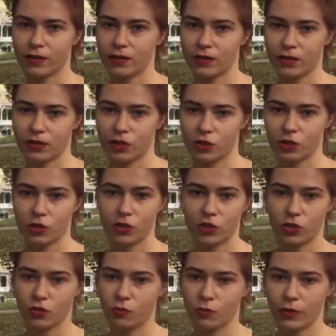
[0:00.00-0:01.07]
he sh
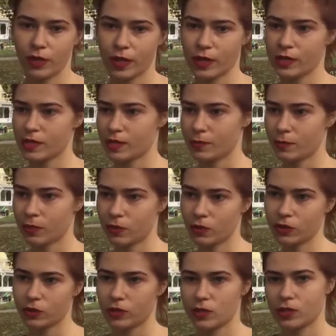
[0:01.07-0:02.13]
should be handsome or
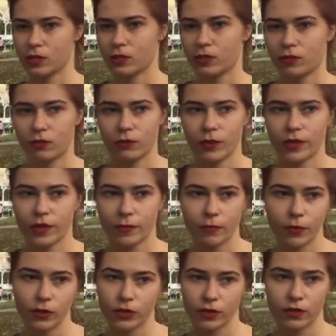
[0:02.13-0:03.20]
not, it's not very
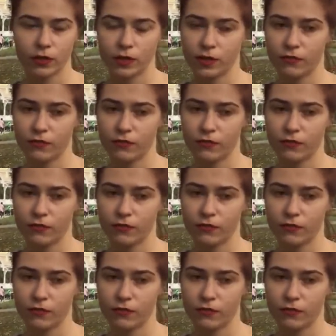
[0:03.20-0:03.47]
important.